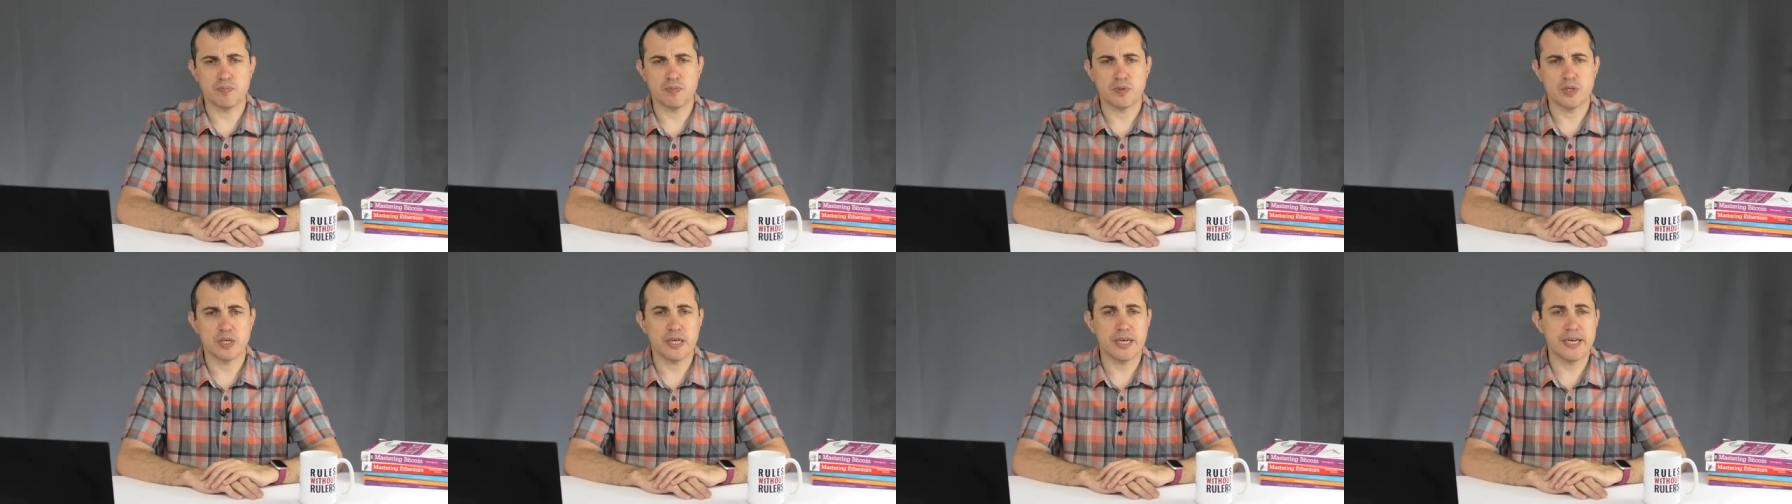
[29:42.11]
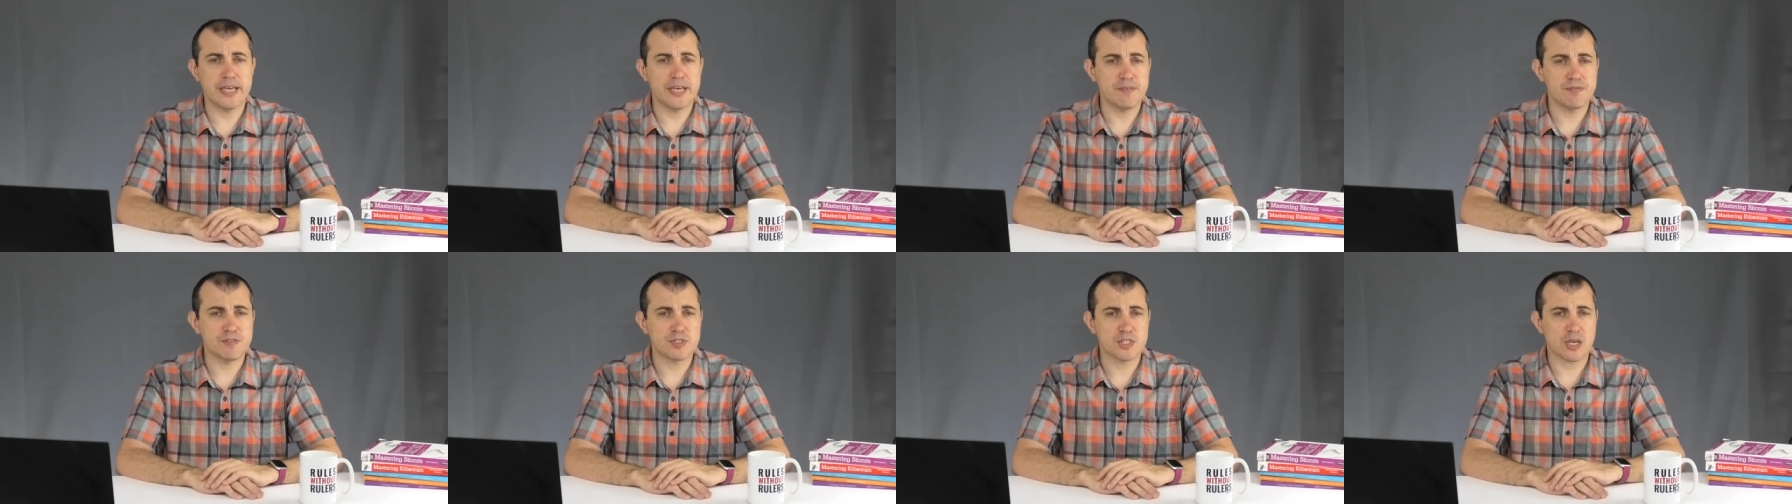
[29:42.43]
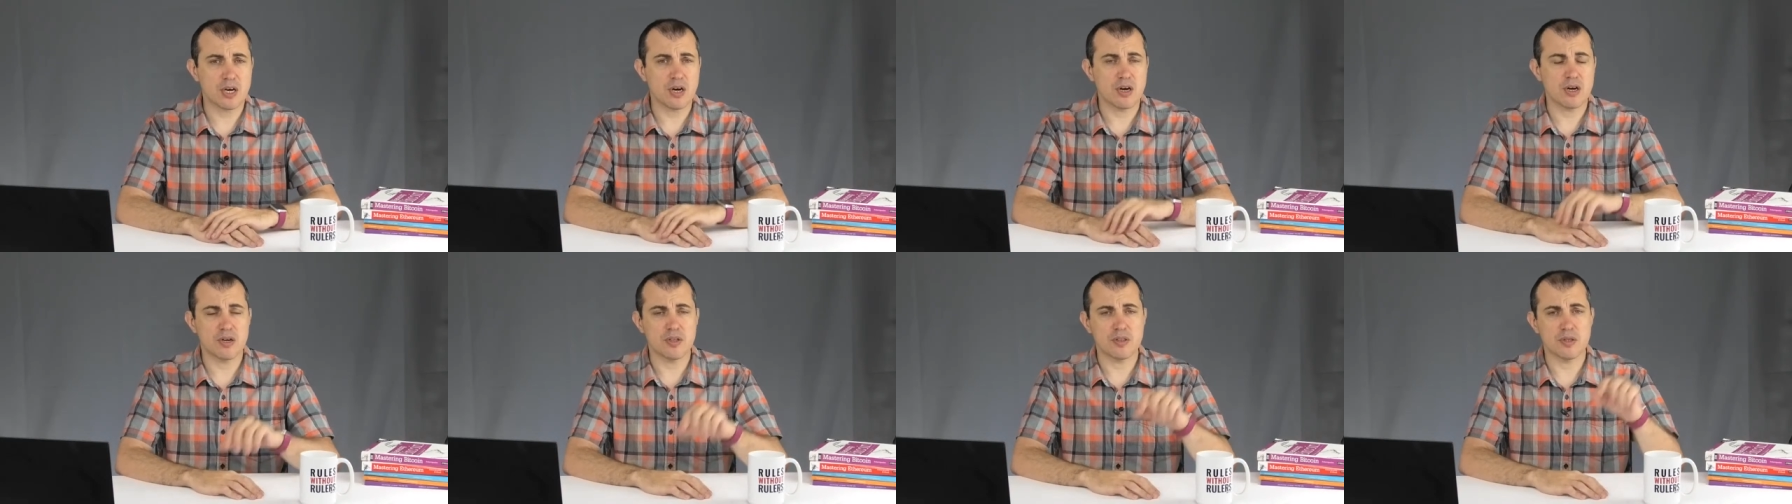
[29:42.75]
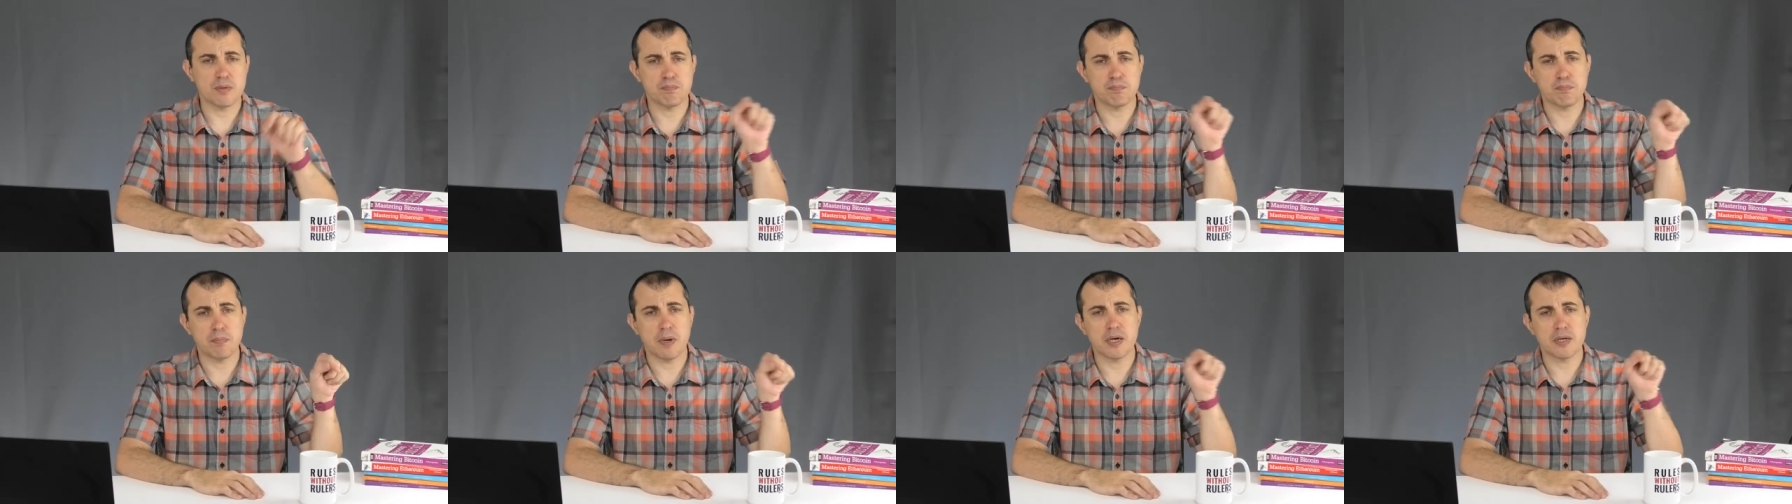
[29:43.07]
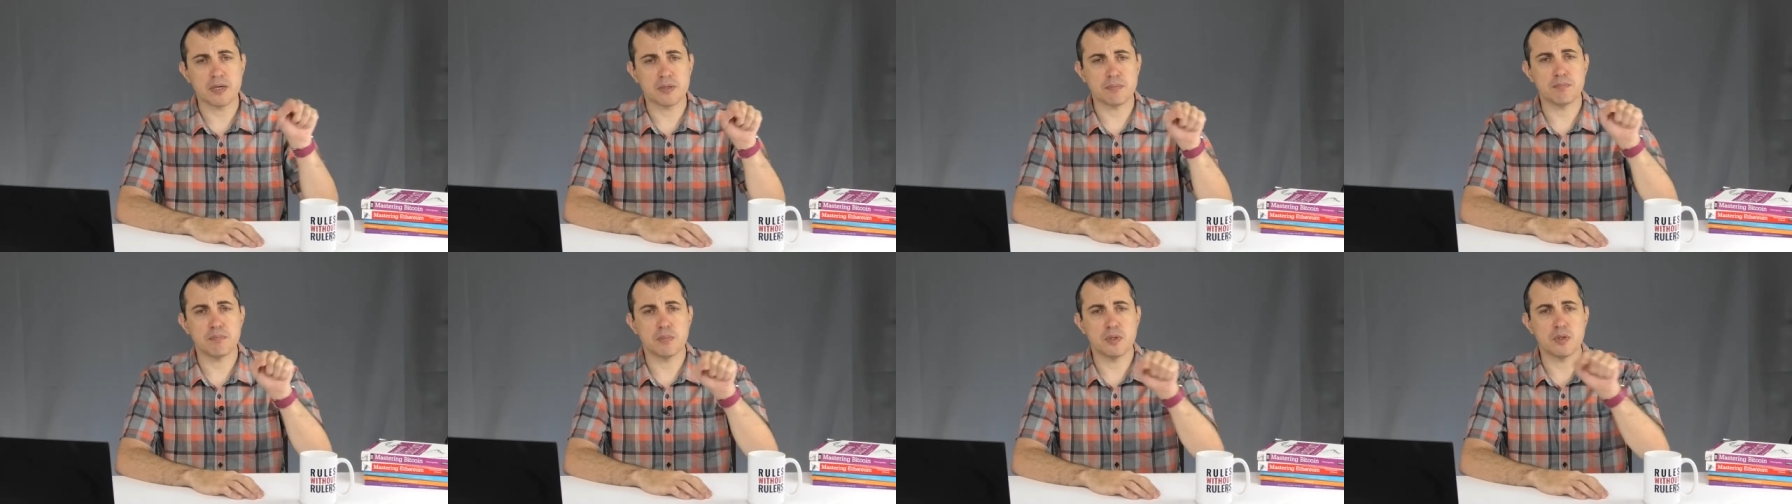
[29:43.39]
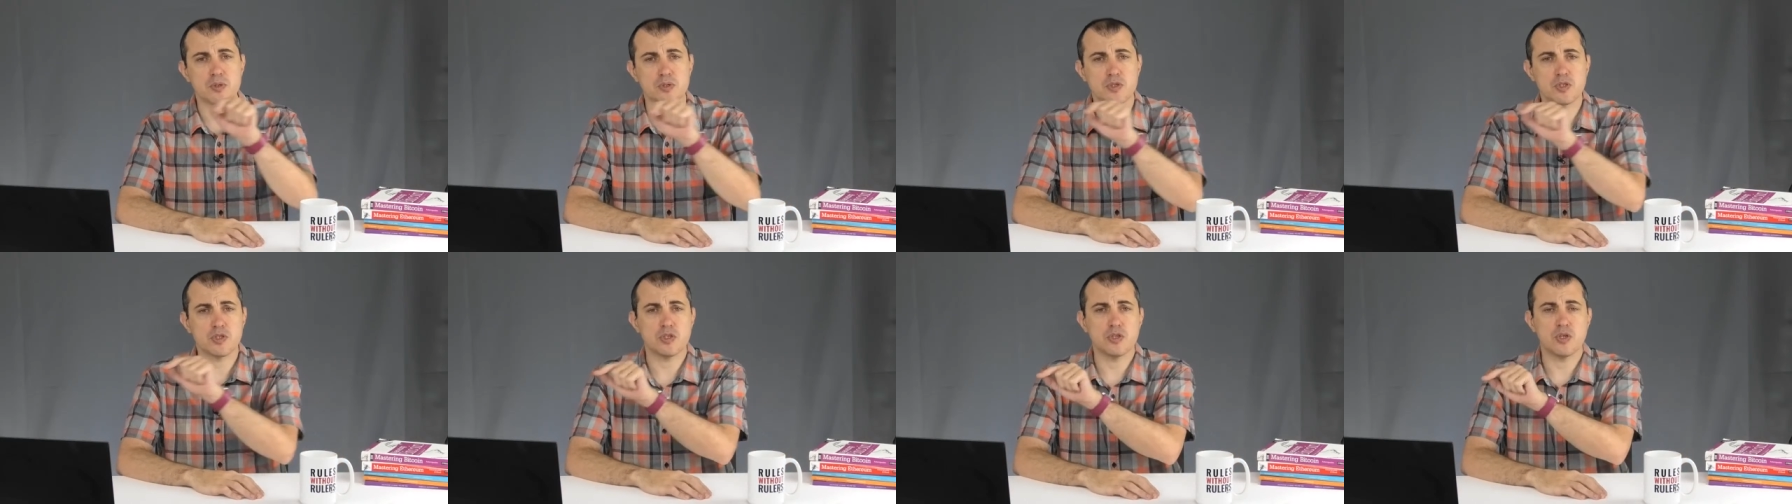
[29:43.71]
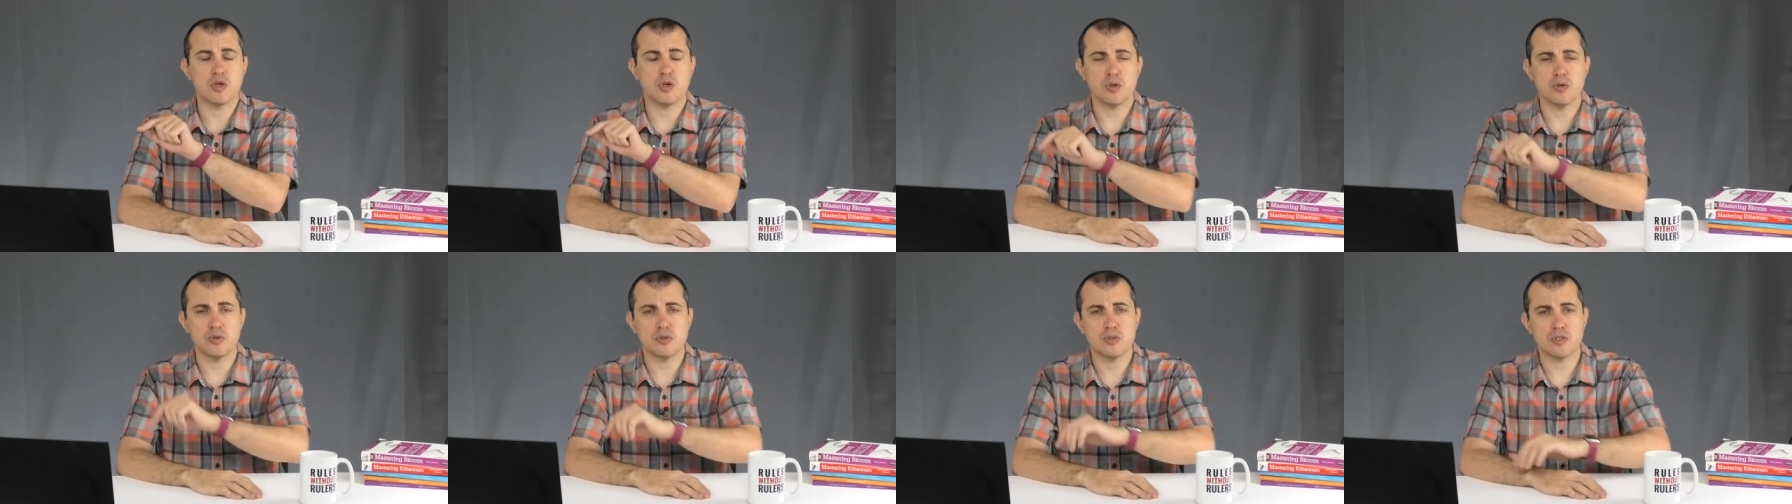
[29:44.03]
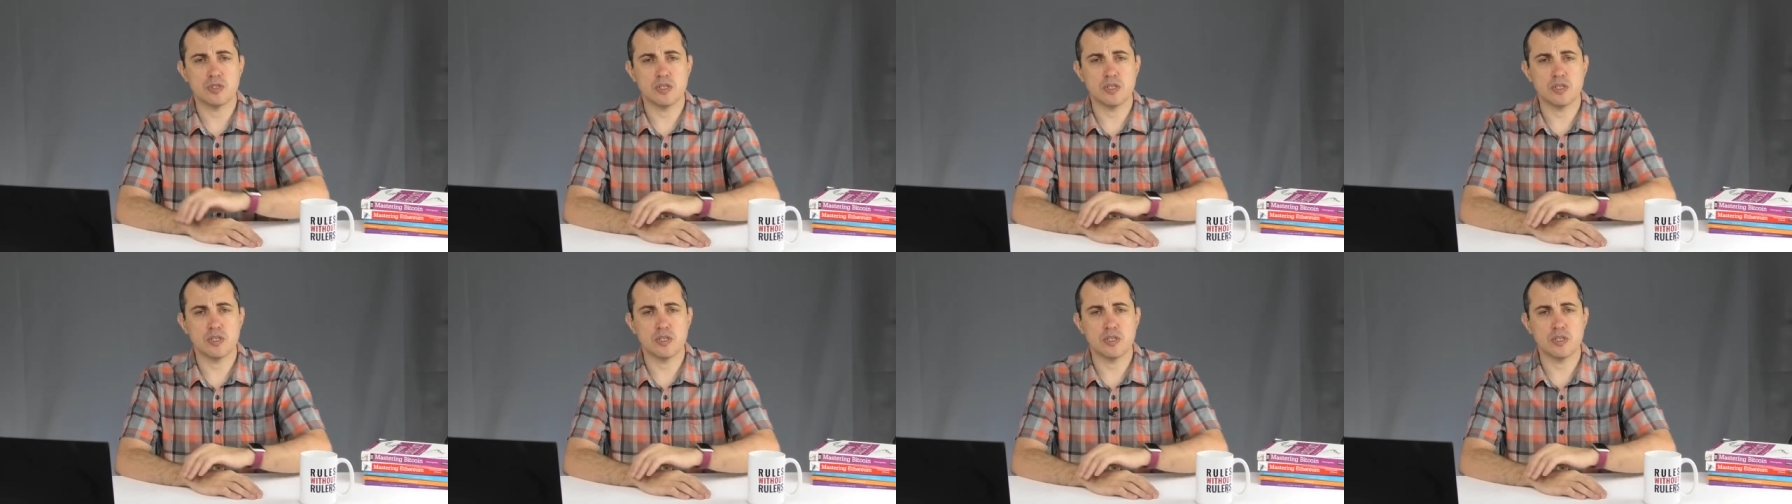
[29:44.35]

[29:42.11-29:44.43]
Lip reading: Leaves are the bottommost nodes